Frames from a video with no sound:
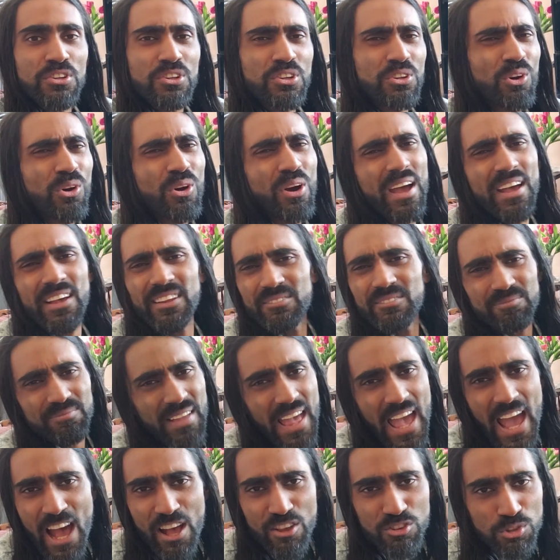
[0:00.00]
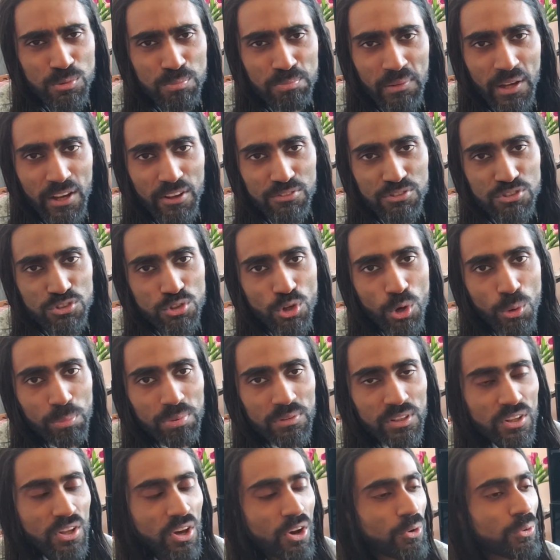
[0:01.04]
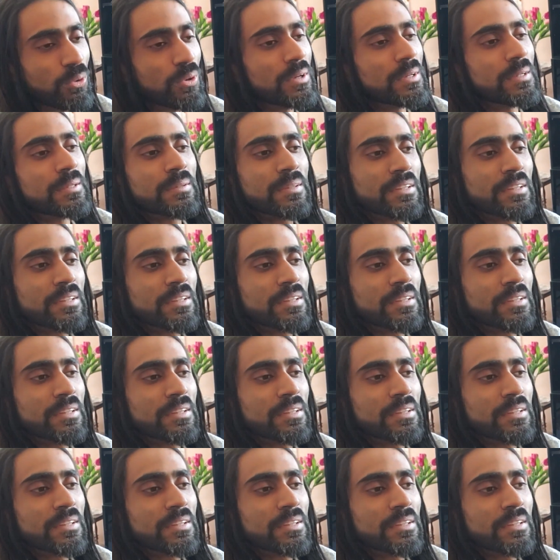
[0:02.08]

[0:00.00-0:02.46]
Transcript: You know, as above, so below.